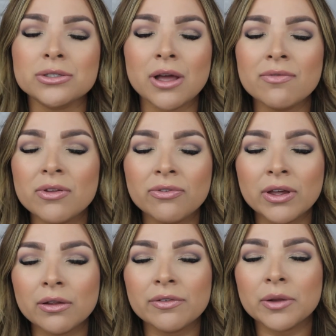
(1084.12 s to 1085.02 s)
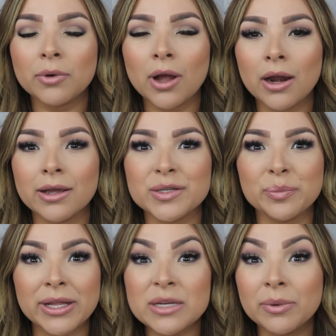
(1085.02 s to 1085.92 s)
love the feel of their products.
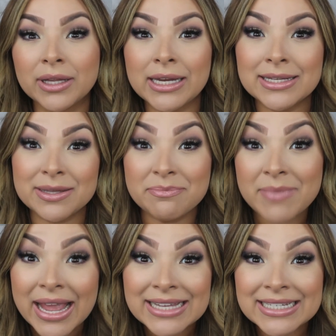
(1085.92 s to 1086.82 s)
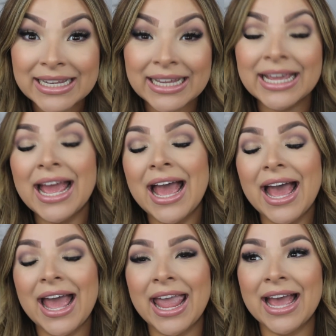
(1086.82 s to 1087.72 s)
Blendability is amazing
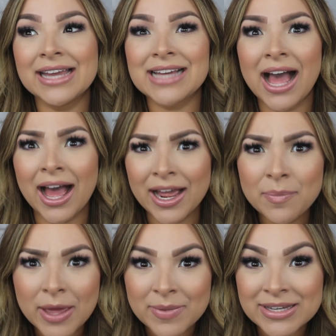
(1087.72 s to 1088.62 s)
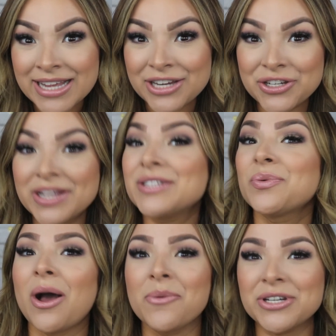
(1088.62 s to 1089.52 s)
and high pigmentation as
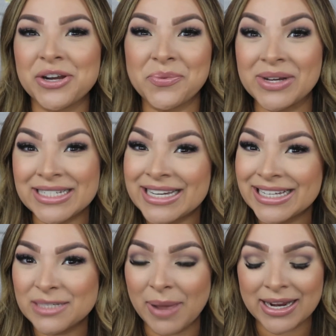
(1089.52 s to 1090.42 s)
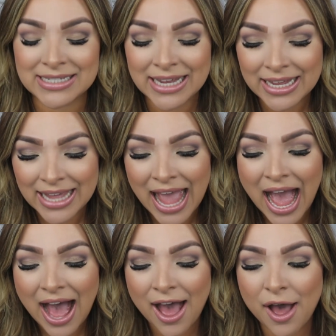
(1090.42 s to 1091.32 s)
well, which I wasn't expecting.
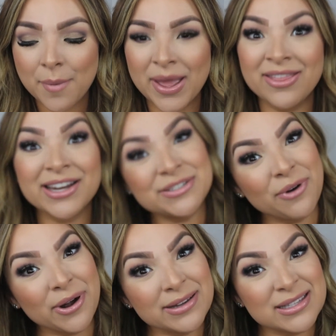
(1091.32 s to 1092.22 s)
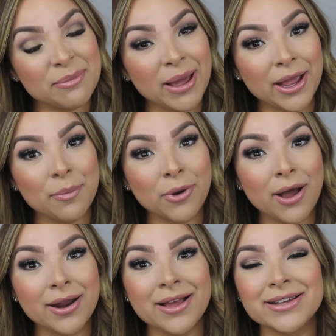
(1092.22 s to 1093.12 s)
And then as far as the Becca
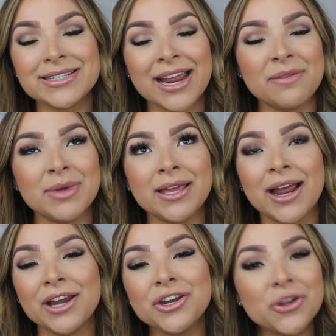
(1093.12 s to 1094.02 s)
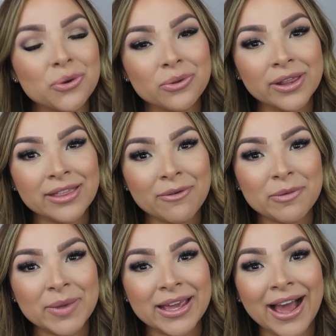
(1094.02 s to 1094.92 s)
products, I mean, I knew that they
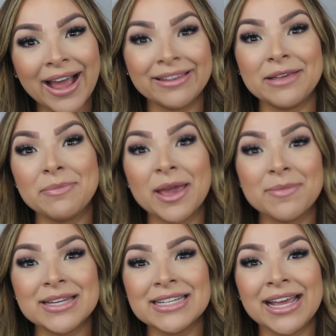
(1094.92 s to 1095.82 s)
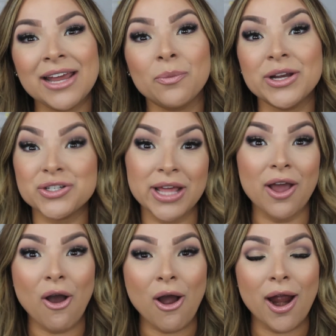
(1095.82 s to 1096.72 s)
would be highly pigmented, which they
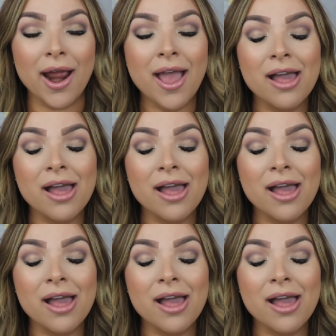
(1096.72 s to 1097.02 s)
are.